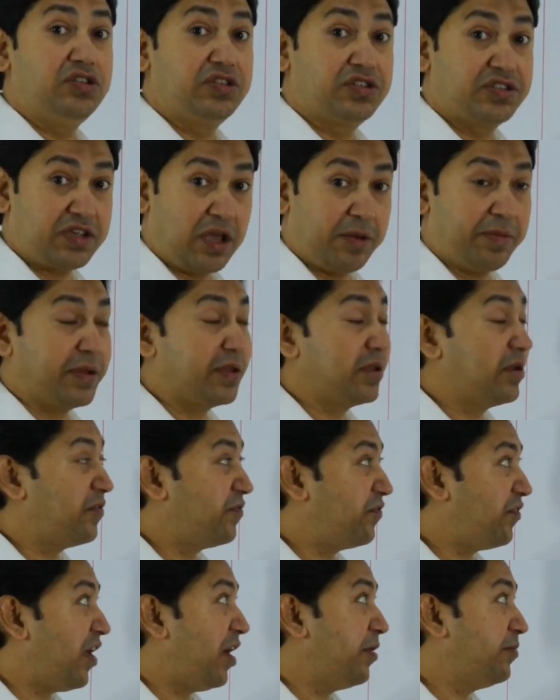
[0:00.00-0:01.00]

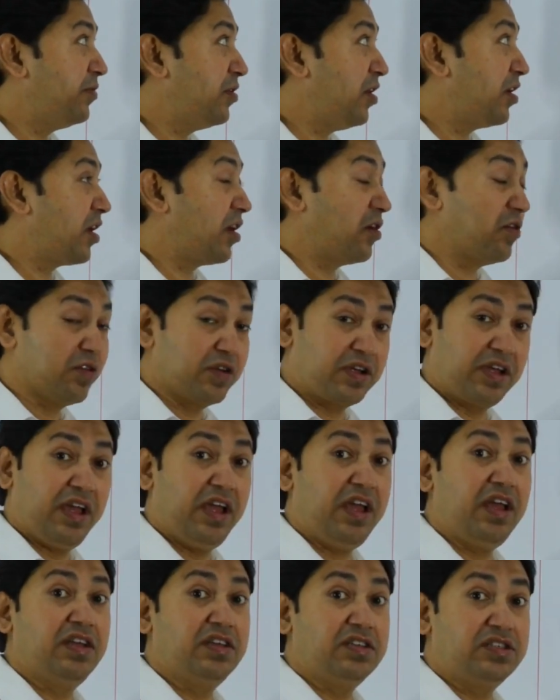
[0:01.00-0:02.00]
$75,
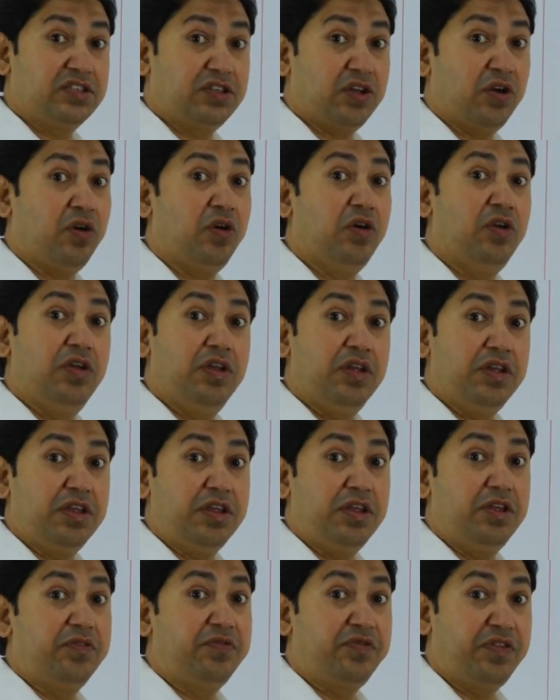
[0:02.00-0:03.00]
okay? So
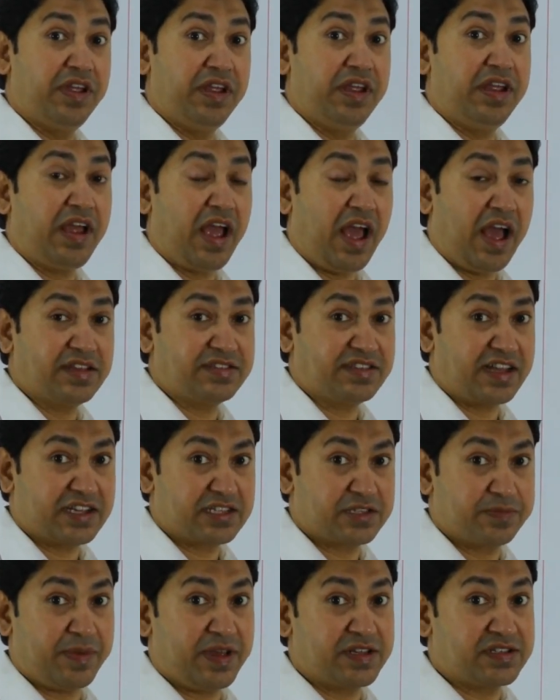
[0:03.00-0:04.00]
if he has
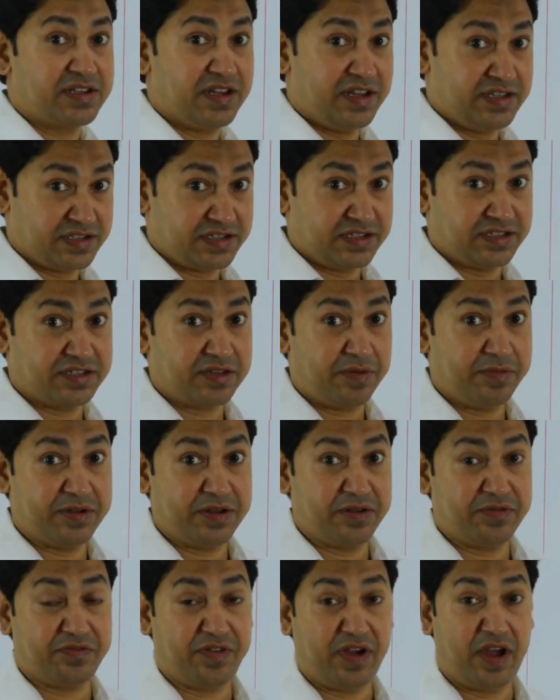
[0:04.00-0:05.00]
expense less than
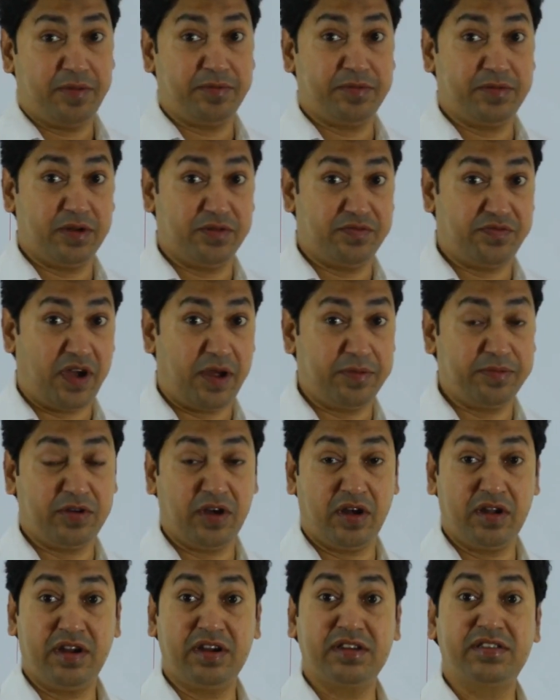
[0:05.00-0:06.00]

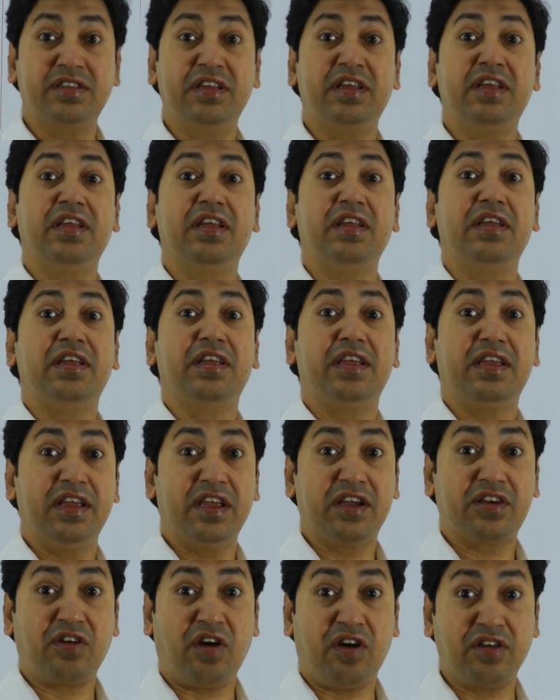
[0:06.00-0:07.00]
$75,
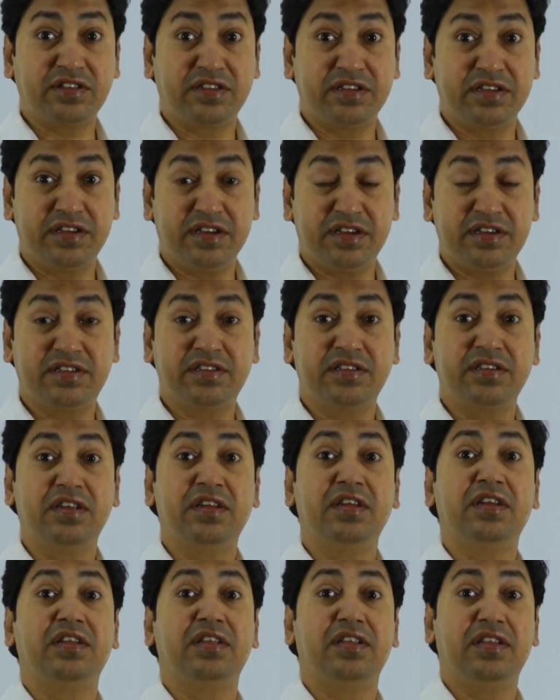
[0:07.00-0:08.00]
he considers
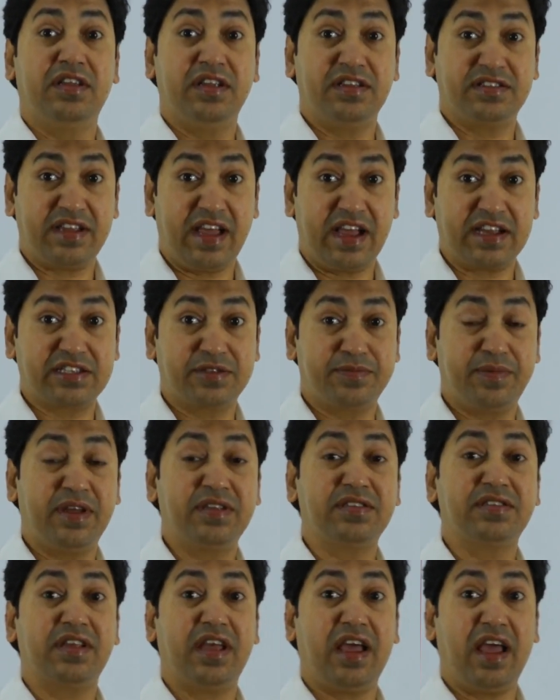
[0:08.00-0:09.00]
this
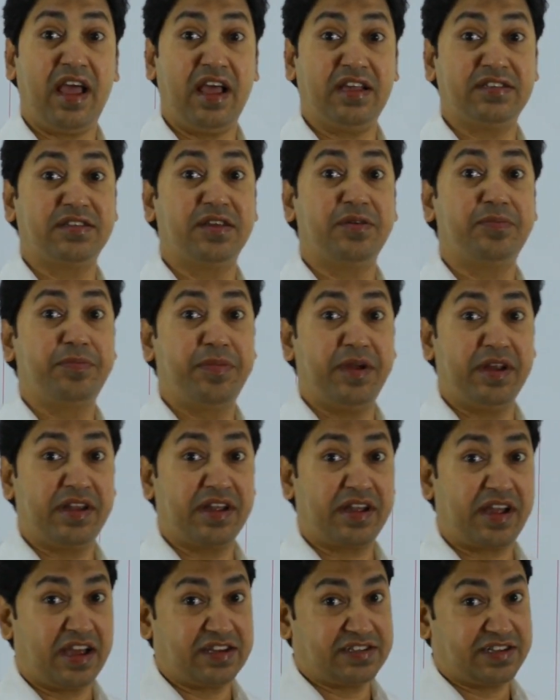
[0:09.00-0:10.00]
expense as a petty
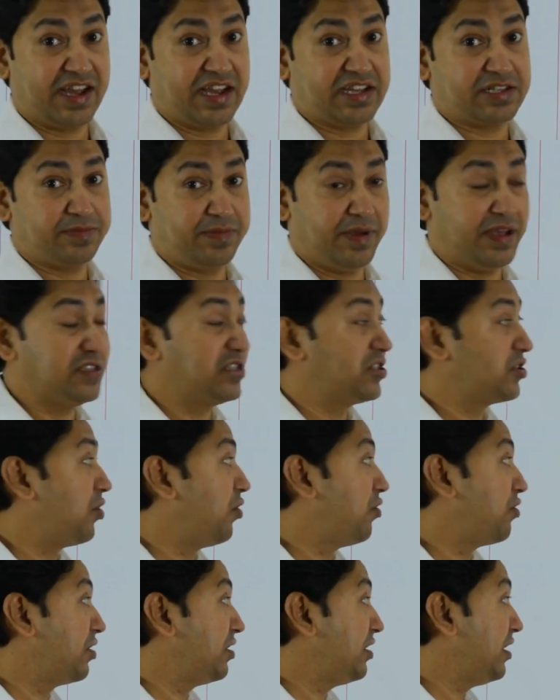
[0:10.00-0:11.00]
cash expense,
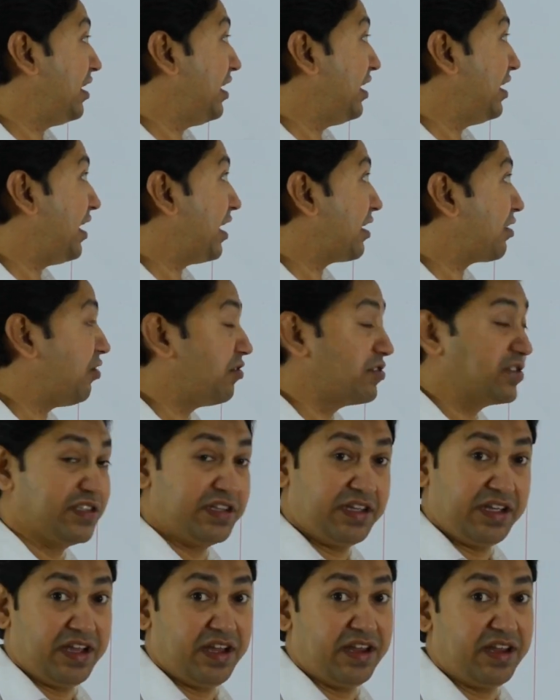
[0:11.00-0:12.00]
so he records
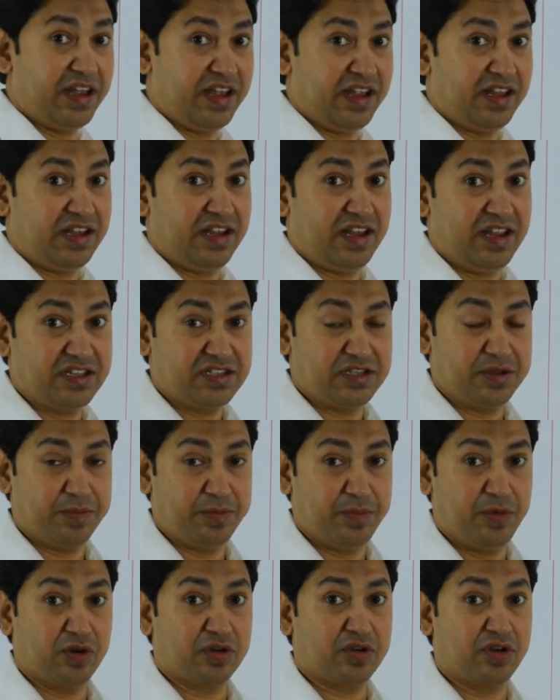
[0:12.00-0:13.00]
here in this
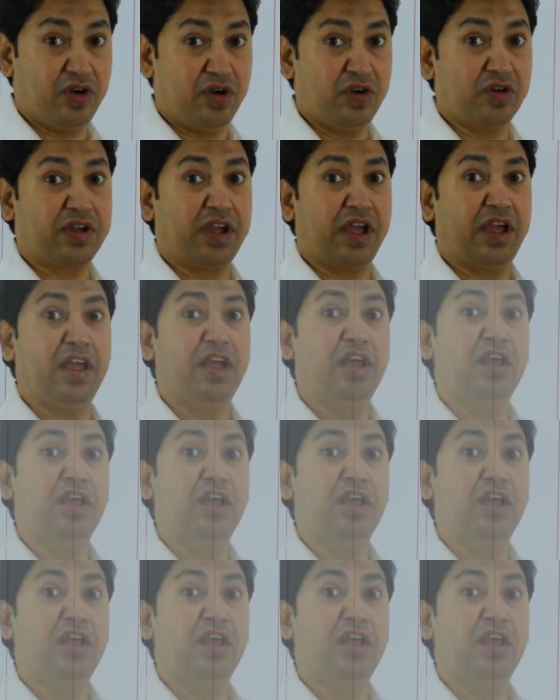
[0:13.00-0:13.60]
book, okay?